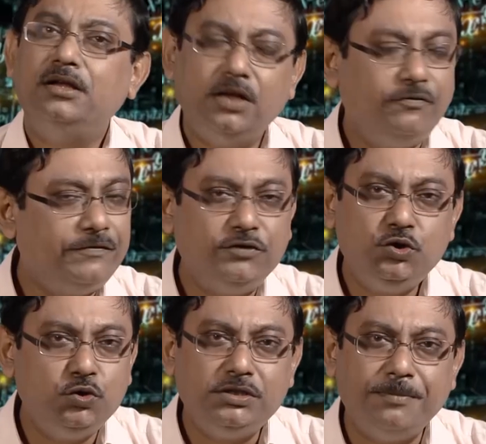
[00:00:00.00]
Now we have to
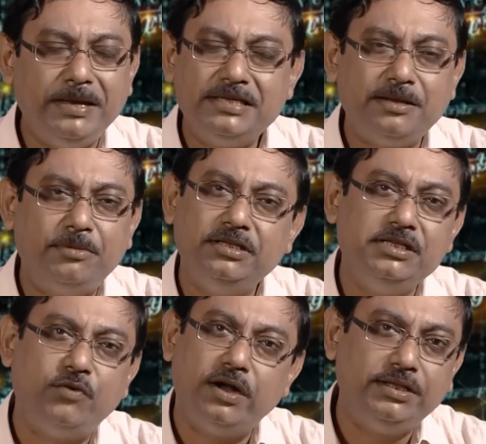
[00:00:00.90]
choose the best among
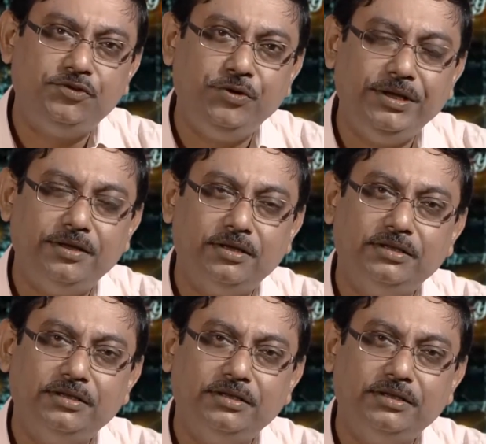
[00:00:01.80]
these 1 and 3.